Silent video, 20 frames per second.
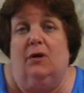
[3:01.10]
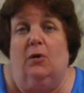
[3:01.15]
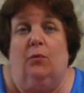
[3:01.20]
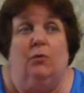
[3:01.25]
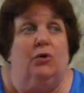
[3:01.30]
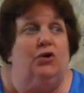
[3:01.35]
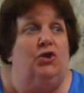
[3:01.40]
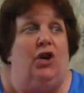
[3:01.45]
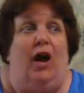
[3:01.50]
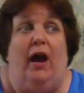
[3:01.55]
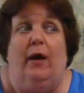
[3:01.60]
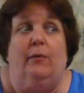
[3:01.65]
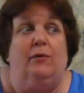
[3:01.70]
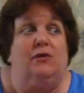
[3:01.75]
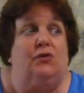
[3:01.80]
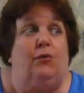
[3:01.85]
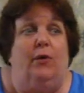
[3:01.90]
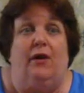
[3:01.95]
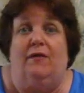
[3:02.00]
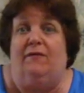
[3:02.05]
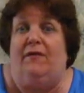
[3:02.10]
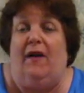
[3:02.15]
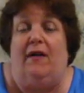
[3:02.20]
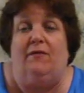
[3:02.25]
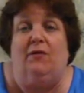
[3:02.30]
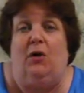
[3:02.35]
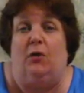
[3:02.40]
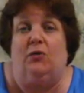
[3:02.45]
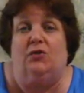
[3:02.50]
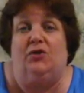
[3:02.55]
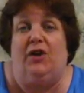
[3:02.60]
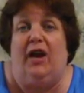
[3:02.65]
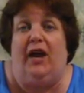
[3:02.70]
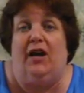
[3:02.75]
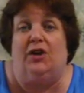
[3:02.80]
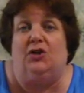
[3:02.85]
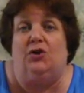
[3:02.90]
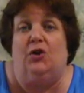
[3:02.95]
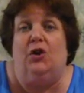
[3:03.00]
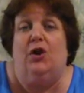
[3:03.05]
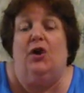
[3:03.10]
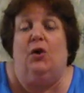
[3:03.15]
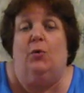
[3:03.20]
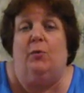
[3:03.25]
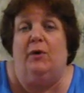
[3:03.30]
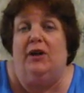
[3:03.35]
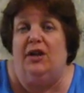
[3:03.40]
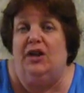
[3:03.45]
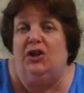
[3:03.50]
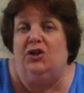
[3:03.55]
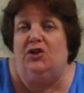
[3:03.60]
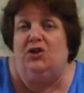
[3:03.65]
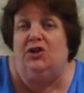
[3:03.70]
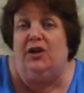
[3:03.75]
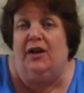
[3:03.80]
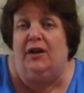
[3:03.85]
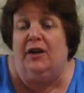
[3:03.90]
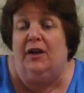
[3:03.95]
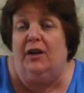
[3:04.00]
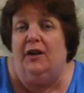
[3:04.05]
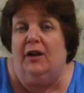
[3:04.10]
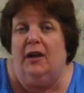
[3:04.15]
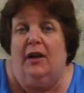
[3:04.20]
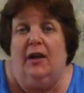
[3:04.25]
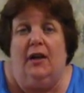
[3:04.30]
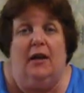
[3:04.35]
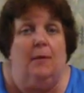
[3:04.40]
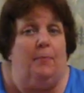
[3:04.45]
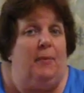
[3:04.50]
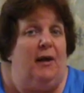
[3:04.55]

which I was great, $5 cash. We each did it. It